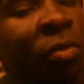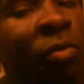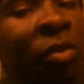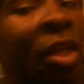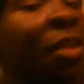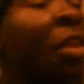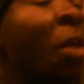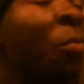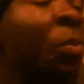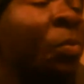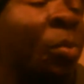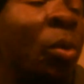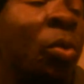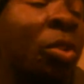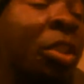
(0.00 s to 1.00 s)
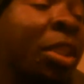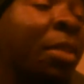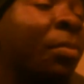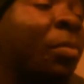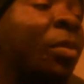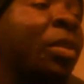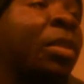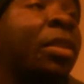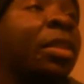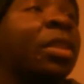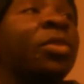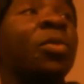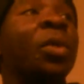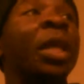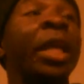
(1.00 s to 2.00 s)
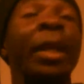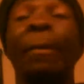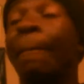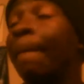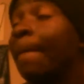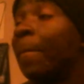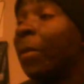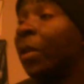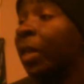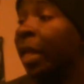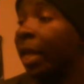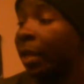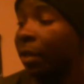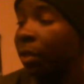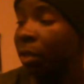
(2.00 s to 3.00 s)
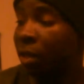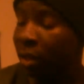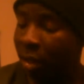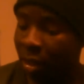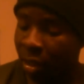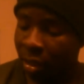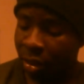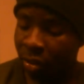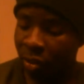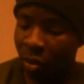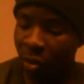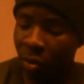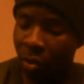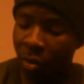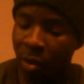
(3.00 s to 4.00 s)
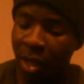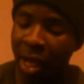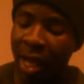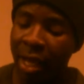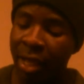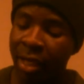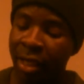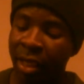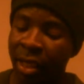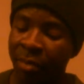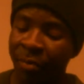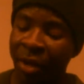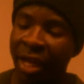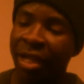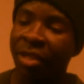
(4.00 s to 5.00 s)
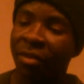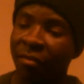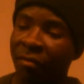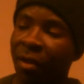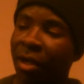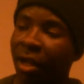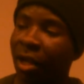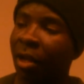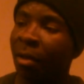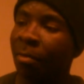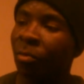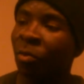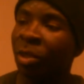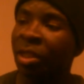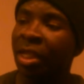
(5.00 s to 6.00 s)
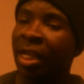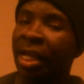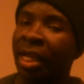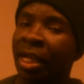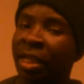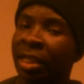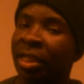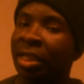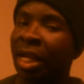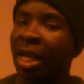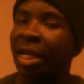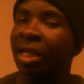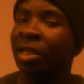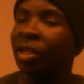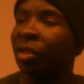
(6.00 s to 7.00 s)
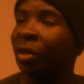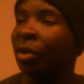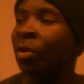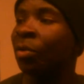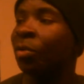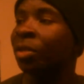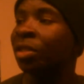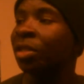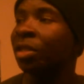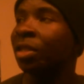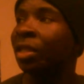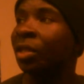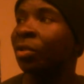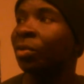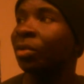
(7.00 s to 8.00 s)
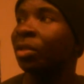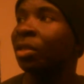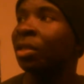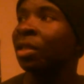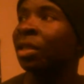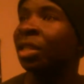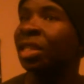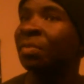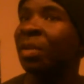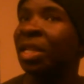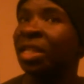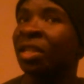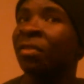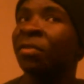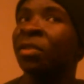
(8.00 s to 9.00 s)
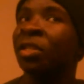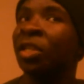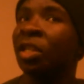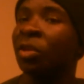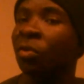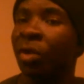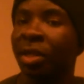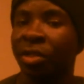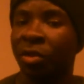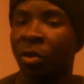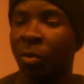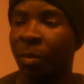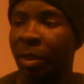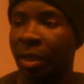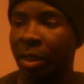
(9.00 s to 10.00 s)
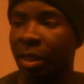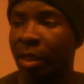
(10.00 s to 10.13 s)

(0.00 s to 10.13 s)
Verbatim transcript: which I thought was bullshit, but it's okay. But yeah. So I uh, manned the fuck up one day and decided to go into the U list myself into the U.S. Army